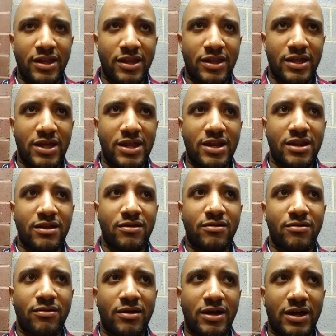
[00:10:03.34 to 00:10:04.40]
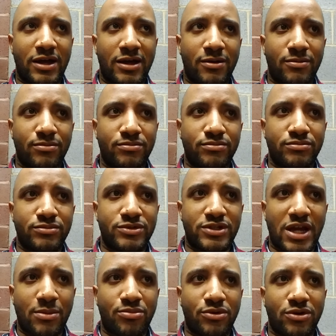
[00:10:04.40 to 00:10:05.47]
Then
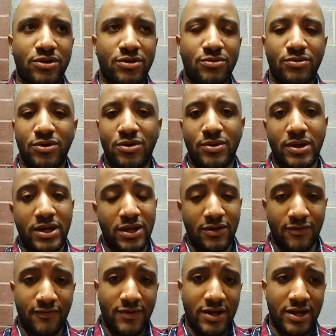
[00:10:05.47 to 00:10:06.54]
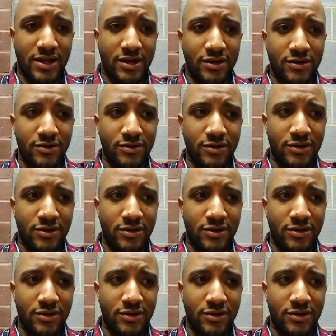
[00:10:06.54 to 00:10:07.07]
Chopper will go ahead and find